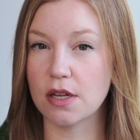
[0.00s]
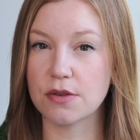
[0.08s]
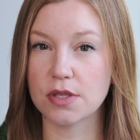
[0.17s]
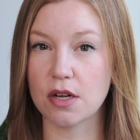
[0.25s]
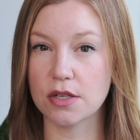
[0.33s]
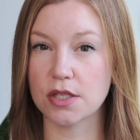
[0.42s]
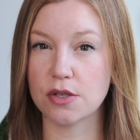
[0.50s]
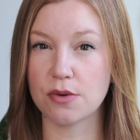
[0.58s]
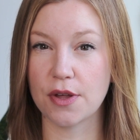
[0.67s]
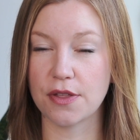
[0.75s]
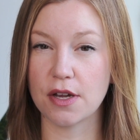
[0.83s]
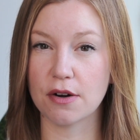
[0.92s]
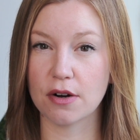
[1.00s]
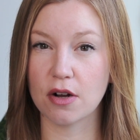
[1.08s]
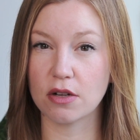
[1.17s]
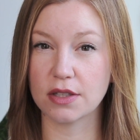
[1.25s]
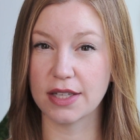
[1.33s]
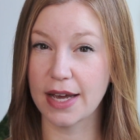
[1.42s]
There's also a theater
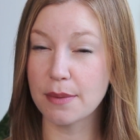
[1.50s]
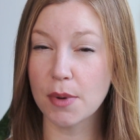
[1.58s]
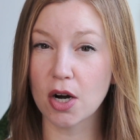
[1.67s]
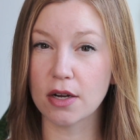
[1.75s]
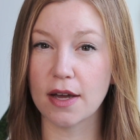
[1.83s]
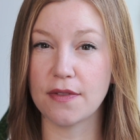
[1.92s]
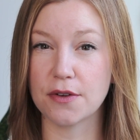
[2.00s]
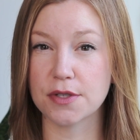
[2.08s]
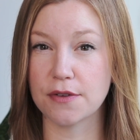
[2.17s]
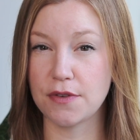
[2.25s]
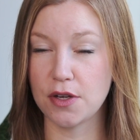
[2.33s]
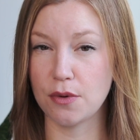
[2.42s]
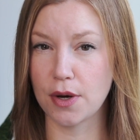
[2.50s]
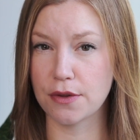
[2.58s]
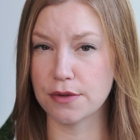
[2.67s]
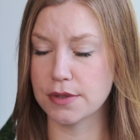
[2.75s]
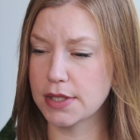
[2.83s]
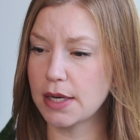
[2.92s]
called Landmark, and there's a few
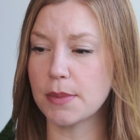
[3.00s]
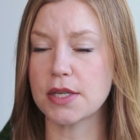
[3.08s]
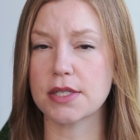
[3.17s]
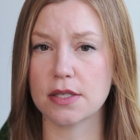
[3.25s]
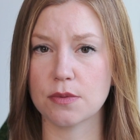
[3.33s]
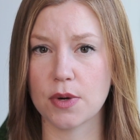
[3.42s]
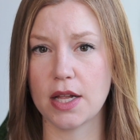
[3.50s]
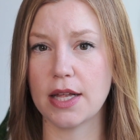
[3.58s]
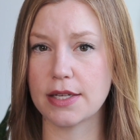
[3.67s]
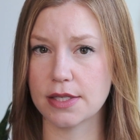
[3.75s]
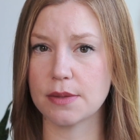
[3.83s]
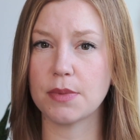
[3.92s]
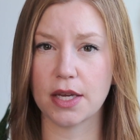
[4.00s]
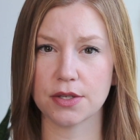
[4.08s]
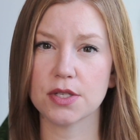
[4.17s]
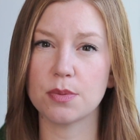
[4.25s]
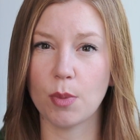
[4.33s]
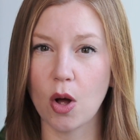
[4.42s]
other cinemas as well as some like
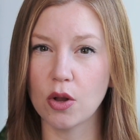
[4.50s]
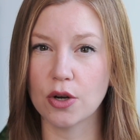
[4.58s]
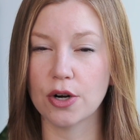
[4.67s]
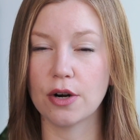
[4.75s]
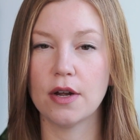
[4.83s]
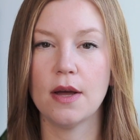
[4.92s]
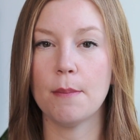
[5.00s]
smaller